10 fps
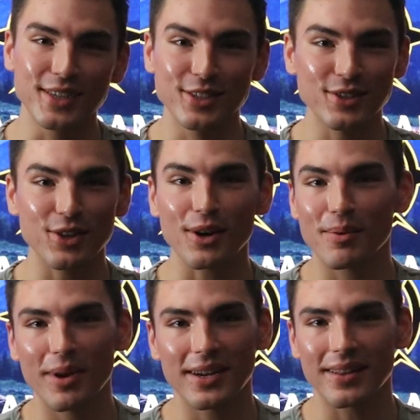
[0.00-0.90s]
just
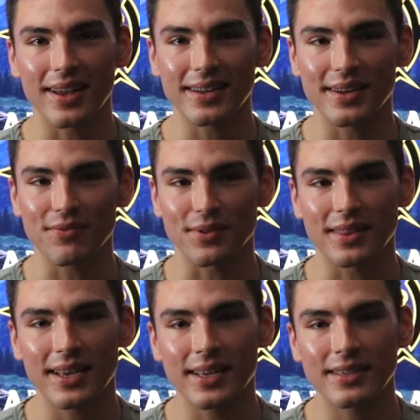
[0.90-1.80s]
talking about a lot of
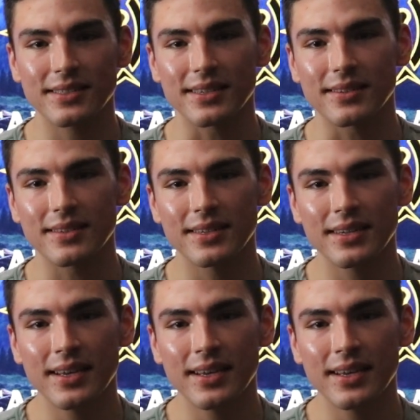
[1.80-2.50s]
different things, and